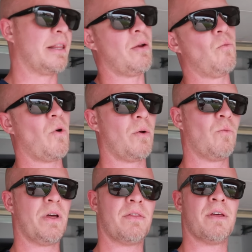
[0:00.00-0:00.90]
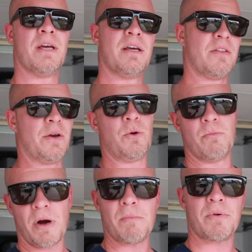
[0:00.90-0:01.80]
and then one with the
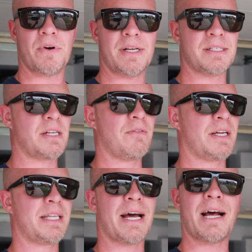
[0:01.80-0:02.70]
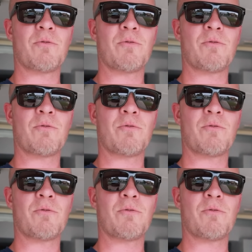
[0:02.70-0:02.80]
new bumper and stuff like that.